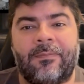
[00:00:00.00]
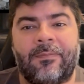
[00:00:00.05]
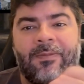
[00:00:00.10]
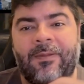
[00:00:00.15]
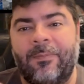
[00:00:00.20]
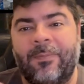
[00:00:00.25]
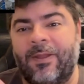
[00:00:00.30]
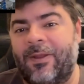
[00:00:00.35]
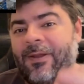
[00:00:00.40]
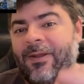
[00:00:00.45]

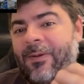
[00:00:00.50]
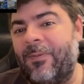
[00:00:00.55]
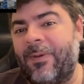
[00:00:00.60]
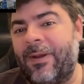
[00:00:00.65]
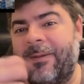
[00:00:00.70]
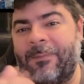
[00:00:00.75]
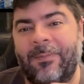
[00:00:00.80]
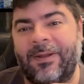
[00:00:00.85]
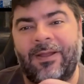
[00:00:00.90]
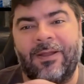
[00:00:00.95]
The Milky
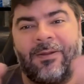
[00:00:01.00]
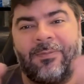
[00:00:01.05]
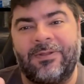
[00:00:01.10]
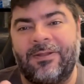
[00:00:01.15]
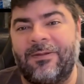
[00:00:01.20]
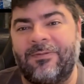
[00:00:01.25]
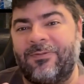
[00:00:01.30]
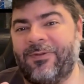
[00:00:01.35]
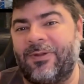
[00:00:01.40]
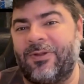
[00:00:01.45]
Way becomes
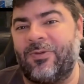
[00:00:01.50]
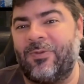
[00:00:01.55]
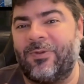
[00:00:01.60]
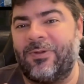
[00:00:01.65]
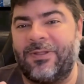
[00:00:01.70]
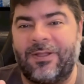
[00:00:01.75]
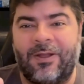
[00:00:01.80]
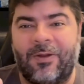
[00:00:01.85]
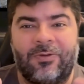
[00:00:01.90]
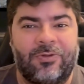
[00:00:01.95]
the visual
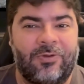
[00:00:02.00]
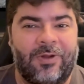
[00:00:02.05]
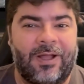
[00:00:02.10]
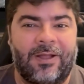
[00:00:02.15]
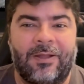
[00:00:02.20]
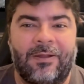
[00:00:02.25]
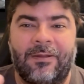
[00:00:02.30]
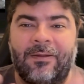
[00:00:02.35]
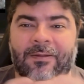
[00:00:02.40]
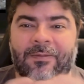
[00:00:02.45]
soundtrack